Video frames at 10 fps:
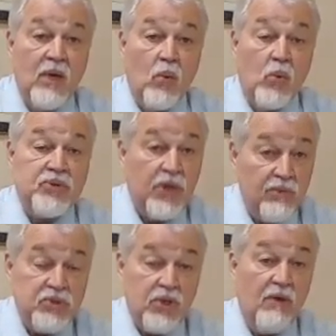which can
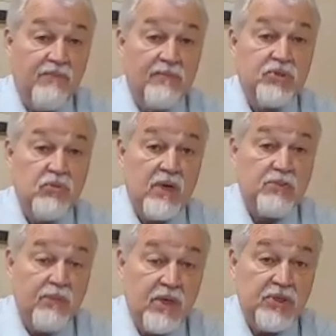result from stress,
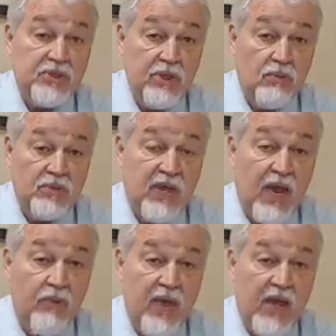because the
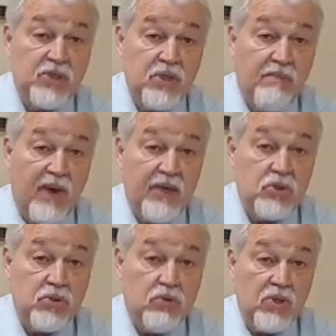reaction of the body
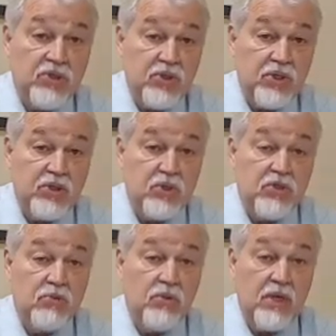to stress is initially
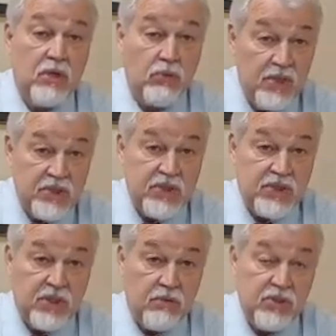to increase the
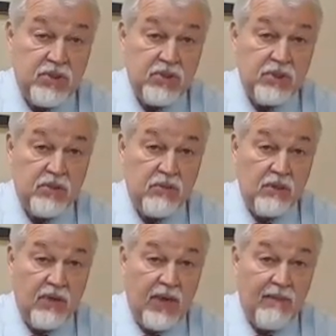secretions of the adrenal
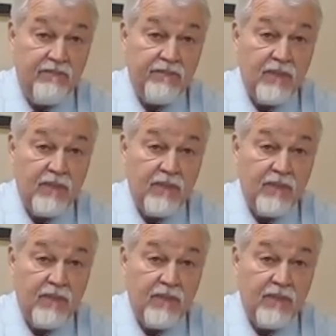gland,